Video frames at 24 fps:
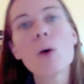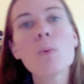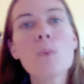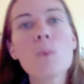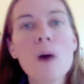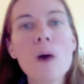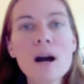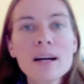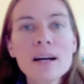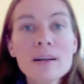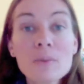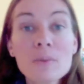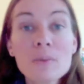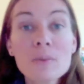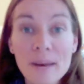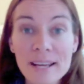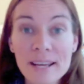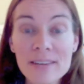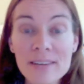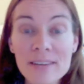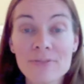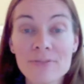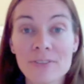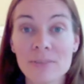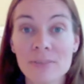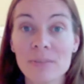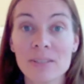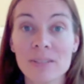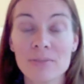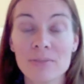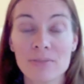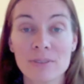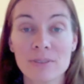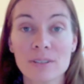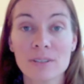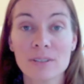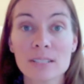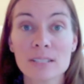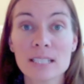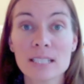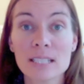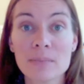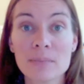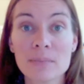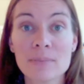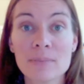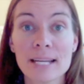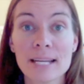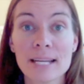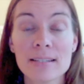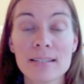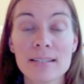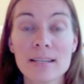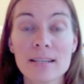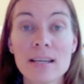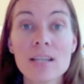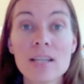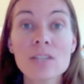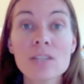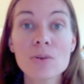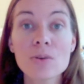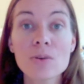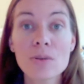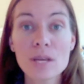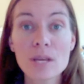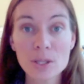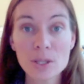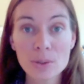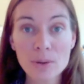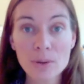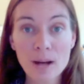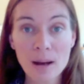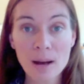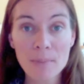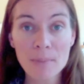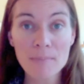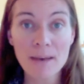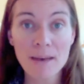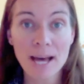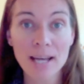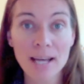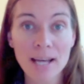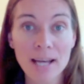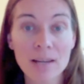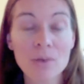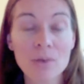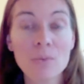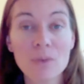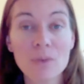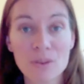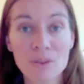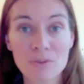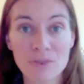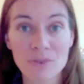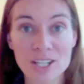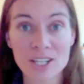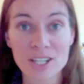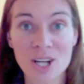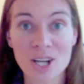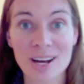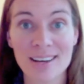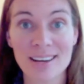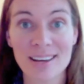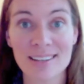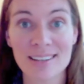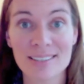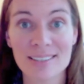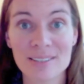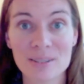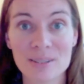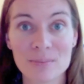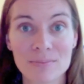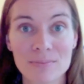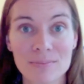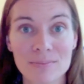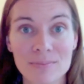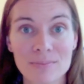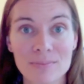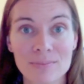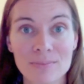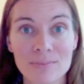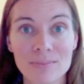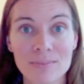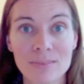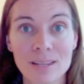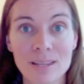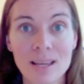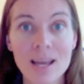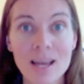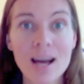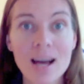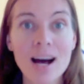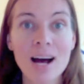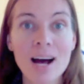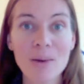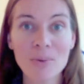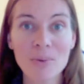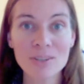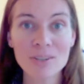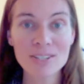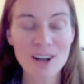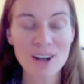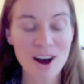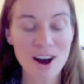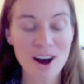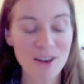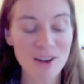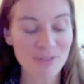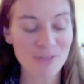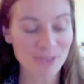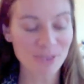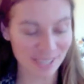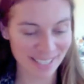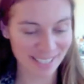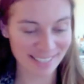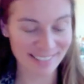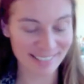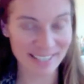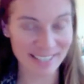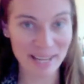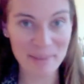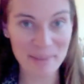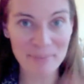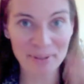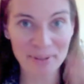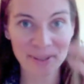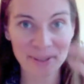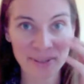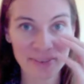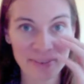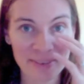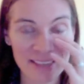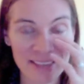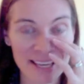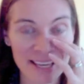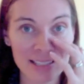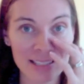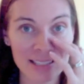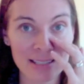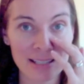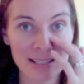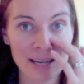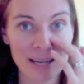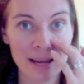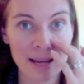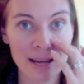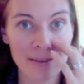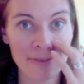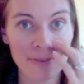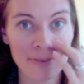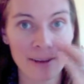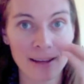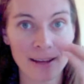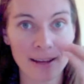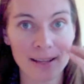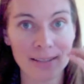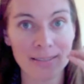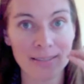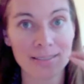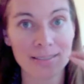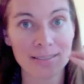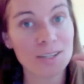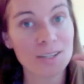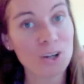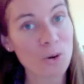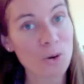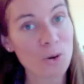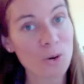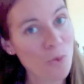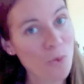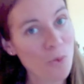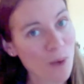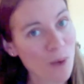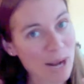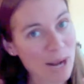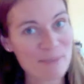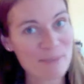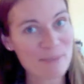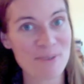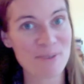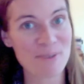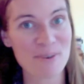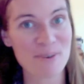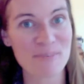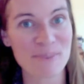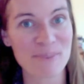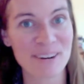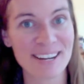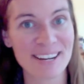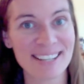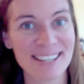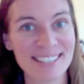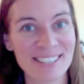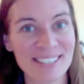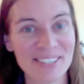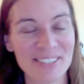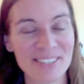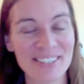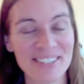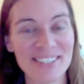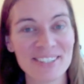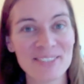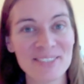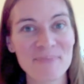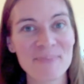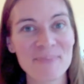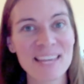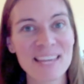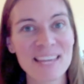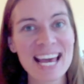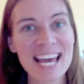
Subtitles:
Walk away from it for a little bit so that you come back with fresh eyes. I want to offer an example of this that I find quite appropriate to this.